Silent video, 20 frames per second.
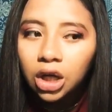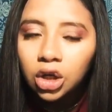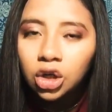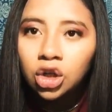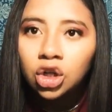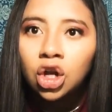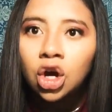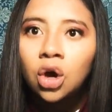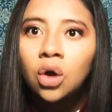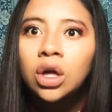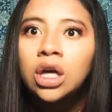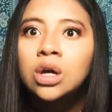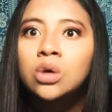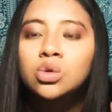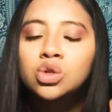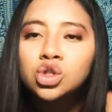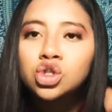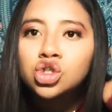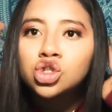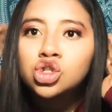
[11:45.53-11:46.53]
You know, it
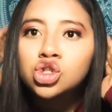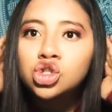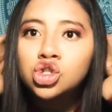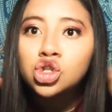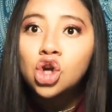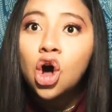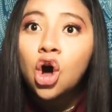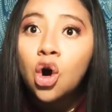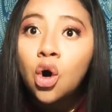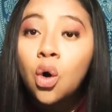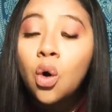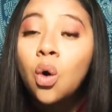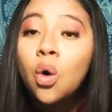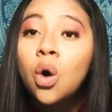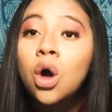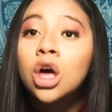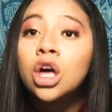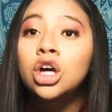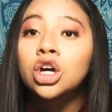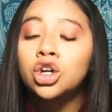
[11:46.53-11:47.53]
was so
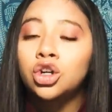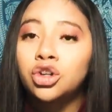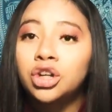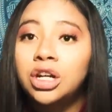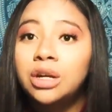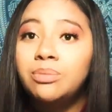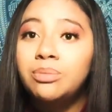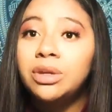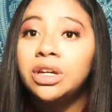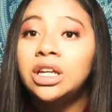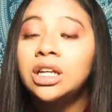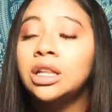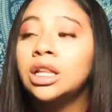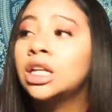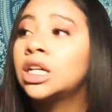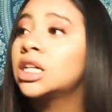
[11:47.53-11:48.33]
creepy.